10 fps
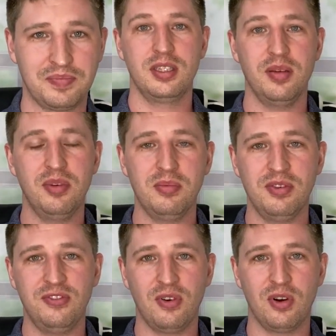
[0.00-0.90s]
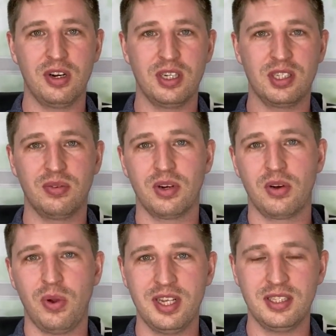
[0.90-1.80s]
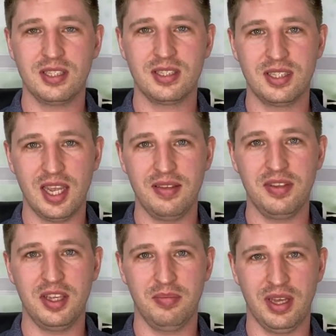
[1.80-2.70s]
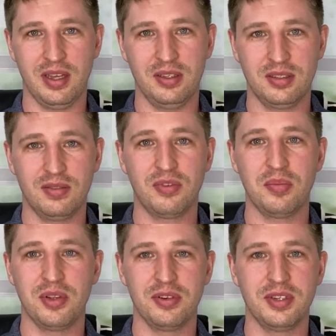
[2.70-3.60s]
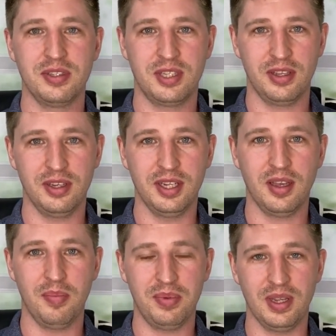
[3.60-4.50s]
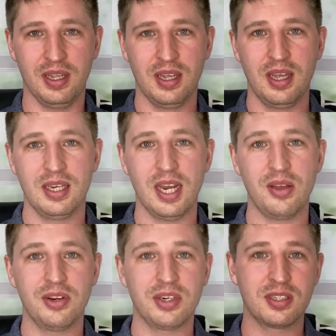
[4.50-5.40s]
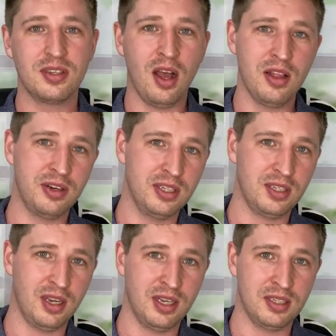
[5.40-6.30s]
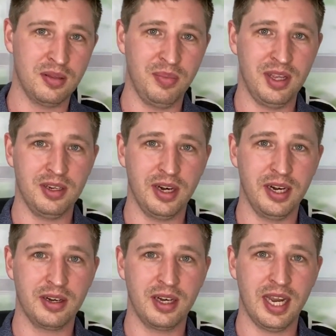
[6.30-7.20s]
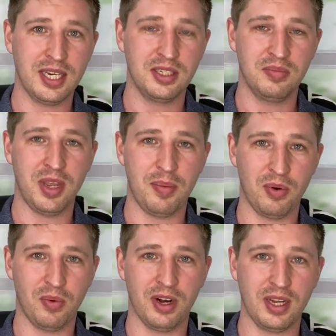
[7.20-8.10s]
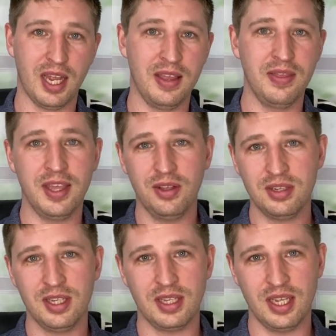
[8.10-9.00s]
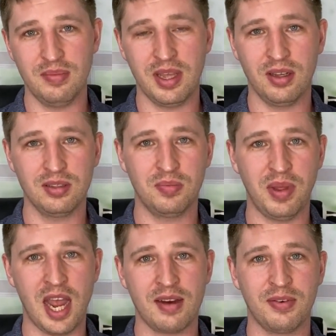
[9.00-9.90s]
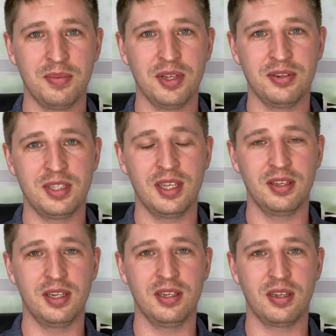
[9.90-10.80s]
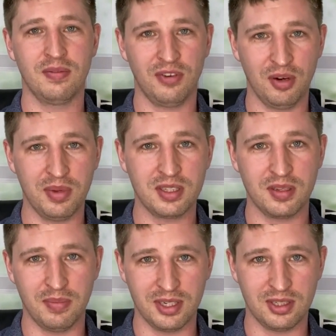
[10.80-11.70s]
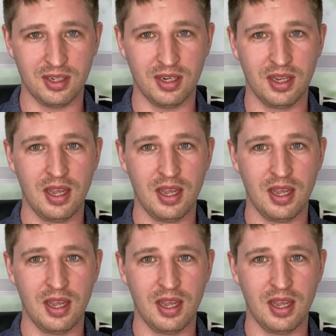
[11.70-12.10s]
Tip number 4 is to request and save emails from your utility company. Now, your installer is going to submit your interconnection paperwork, and they'll get emails back from your utility confirming submission.